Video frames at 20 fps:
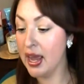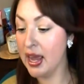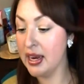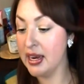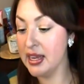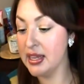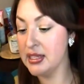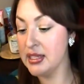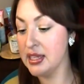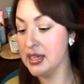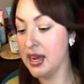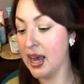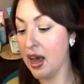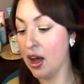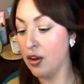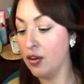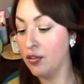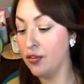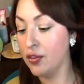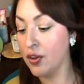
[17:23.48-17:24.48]
and it's an
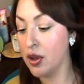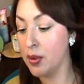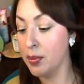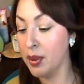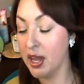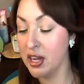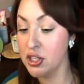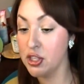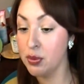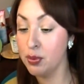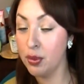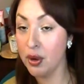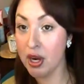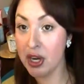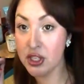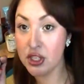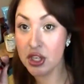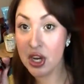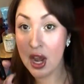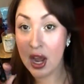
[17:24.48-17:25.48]
e.l.f. complexion
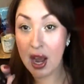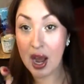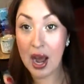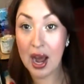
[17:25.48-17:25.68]
brush.